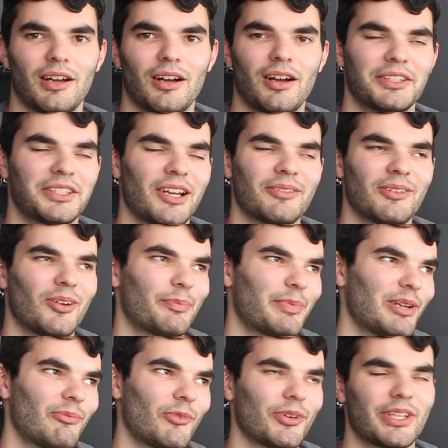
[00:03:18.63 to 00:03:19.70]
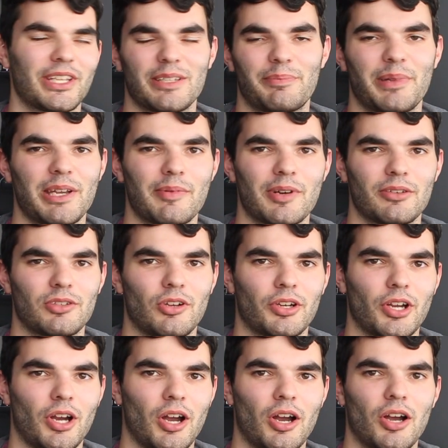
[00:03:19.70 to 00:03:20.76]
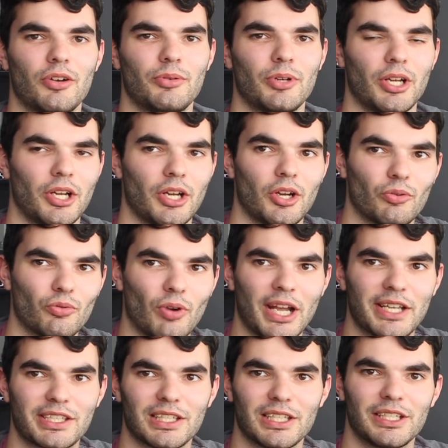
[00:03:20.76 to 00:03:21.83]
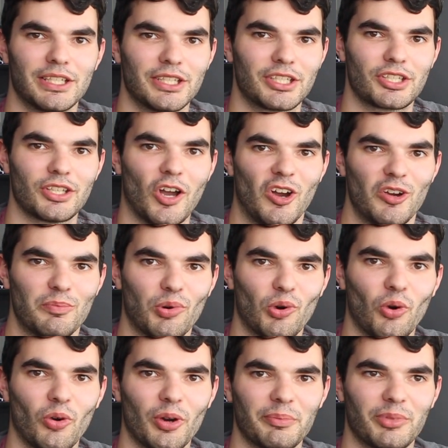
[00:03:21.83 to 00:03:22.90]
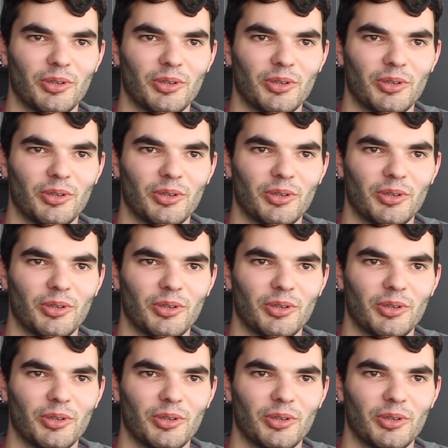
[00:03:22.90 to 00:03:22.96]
I don't like being one of these people who's like, oh, wrestling is so boring.